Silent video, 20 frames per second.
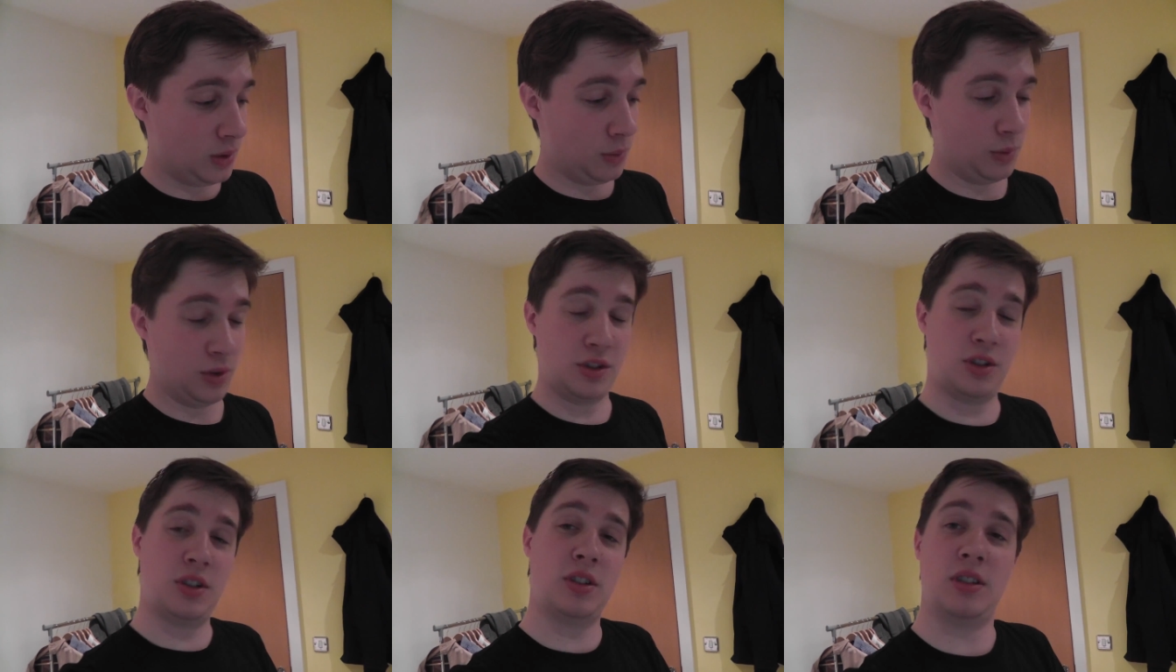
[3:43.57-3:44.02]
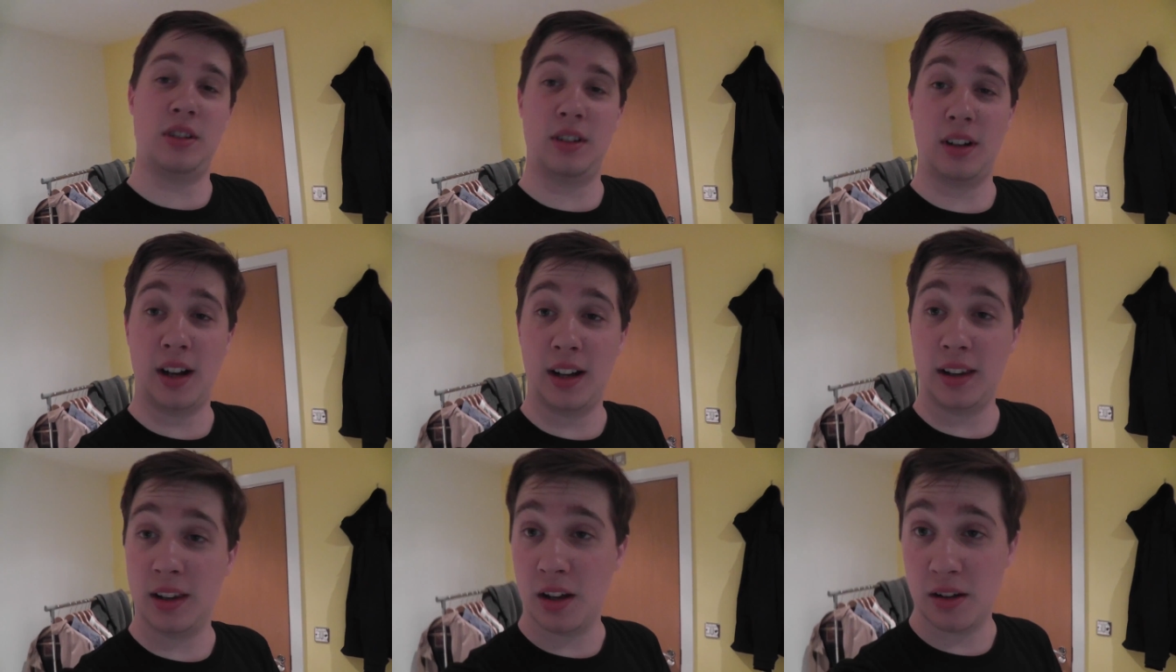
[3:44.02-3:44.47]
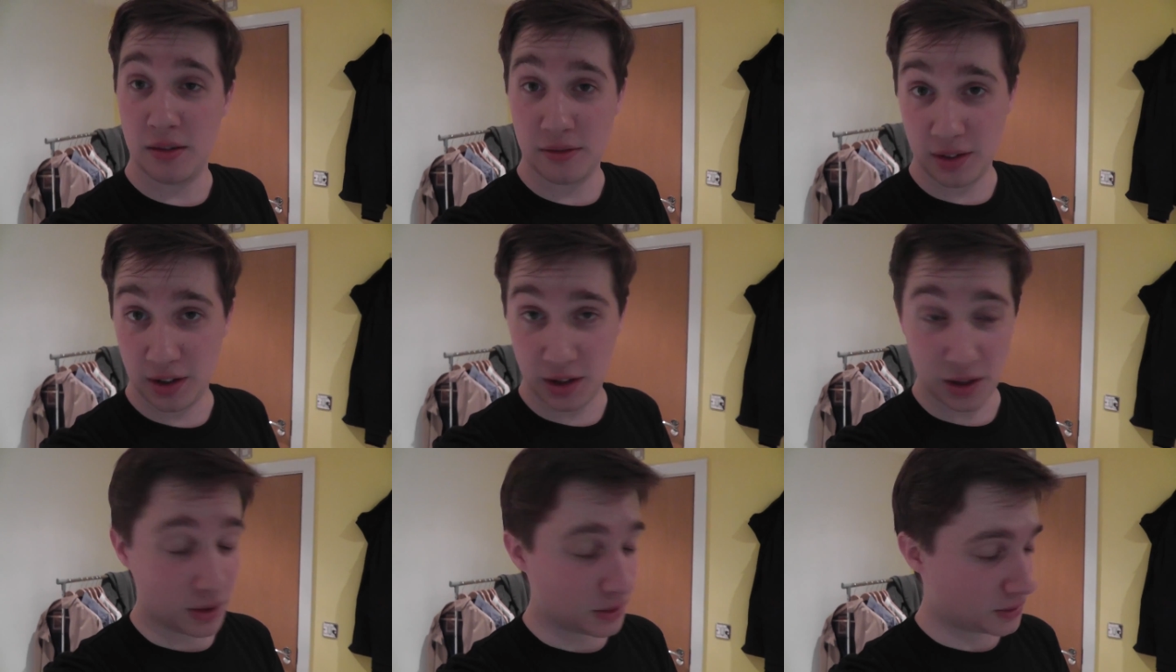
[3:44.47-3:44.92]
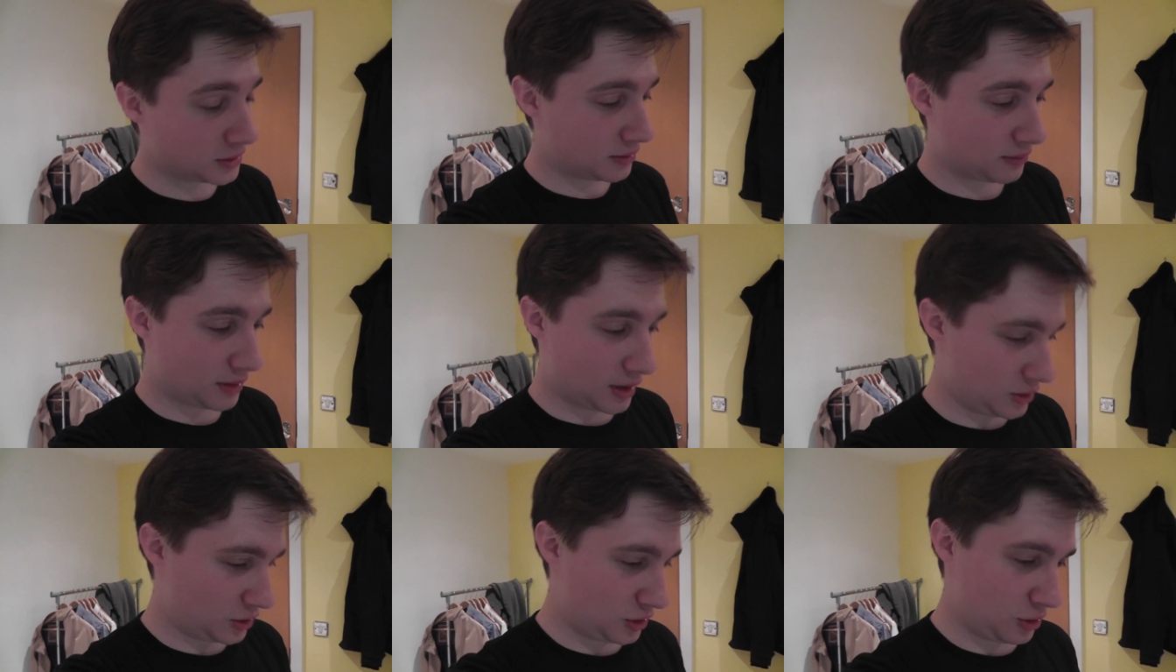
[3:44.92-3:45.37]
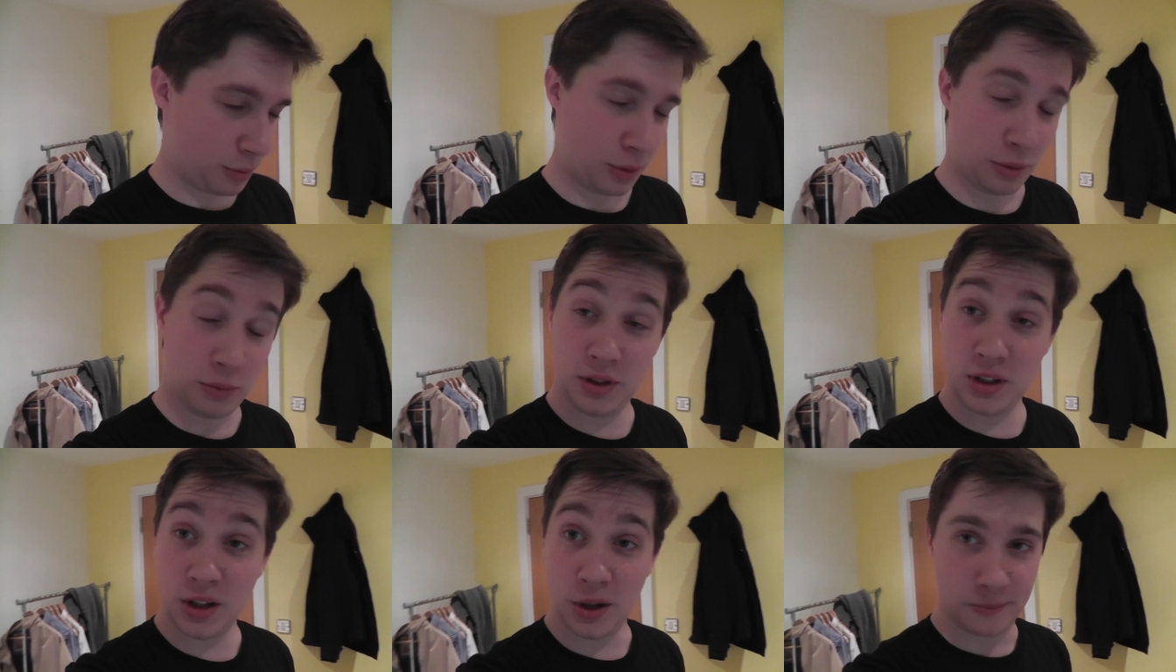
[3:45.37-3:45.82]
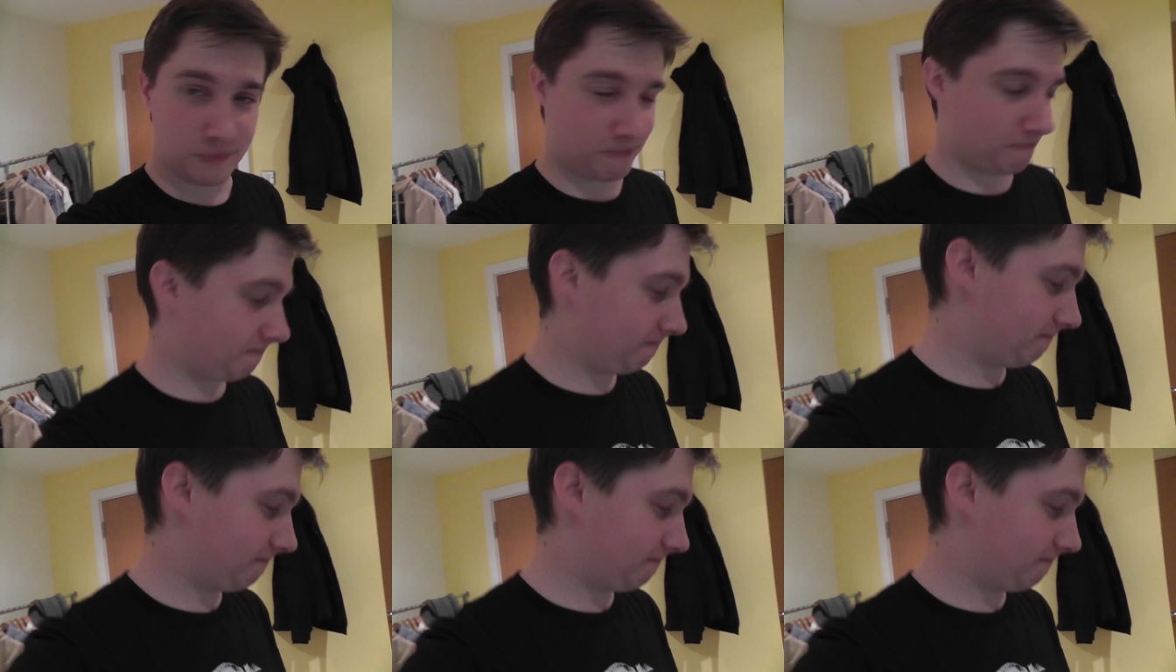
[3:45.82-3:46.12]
which I love a lot, as you probably know.